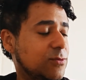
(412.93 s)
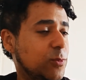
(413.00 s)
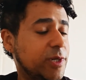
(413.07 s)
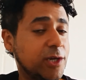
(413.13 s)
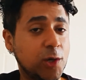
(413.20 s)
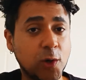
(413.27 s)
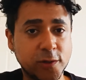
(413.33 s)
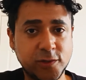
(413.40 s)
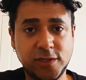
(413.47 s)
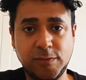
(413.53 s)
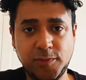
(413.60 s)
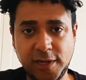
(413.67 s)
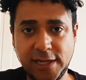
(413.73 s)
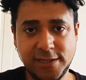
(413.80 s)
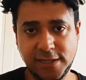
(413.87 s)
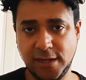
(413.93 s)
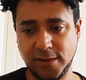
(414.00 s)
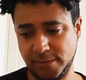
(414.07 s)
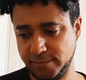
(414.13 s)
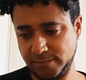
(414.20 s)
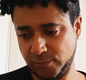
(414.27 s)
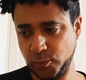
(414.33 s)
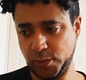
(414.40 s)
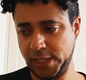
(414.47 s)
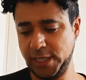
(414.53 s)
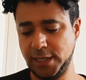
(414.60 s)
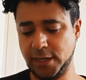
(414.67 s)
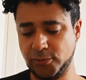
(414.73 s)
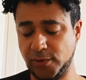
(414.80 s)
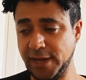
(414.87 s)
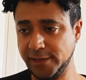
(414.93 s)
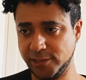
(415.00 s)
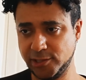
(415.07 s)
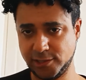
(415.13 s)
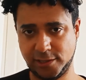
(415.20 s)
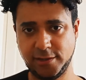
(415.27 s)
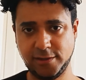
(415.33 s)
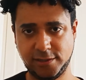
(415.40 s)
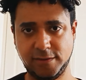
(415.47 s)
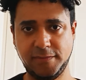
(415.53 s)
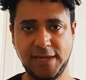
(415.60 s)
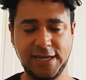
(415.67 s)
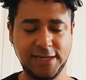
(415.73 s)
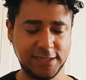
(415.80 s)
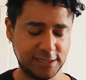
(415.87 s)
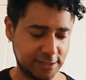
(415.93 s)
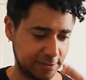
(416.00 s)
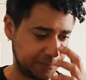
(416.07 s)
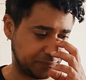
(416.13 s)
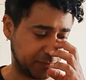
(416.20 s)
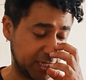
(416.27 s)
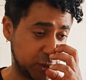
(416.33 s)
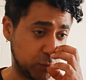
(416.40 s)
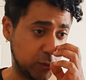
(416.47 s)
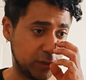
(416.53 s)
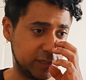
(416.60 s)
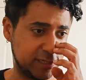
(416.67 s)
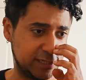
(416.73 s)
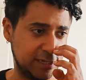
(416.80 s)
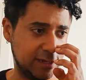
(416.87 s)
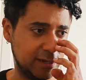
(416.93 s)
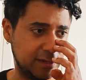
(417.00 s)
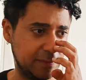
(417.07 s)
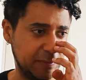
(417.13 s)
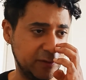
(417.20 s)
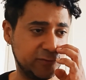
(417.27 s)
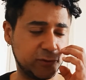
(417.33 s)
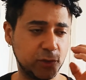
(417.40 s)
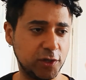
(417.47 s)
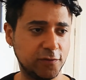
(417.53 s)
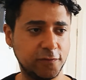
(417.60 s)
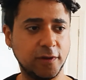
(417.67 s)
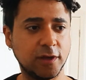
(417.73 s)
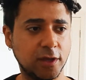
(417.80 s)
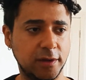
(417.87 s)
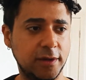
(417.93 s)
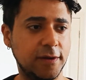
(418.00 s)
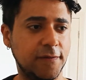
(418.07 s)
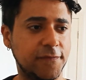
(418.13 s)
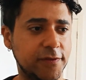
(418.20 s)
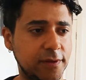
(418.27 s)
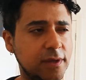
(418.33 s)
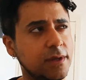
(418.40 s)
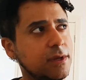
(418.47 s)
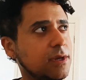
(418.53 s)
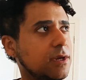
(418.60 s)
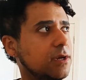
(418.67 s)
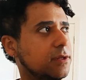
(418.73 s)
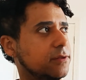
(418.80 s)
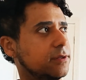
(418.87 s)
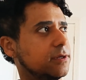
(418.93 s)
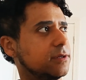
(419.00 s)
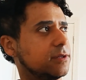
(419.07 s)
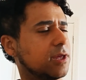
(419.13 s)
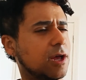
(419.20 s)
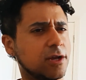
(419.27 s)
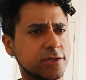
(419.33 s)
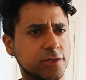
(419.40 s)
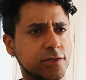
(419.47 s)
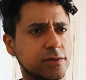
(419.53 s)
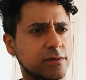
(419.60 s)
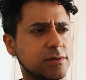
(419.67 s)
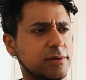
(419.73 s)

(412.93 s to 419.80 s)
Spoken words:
when I got to the place that we arranged to meet, it was in front of the castle.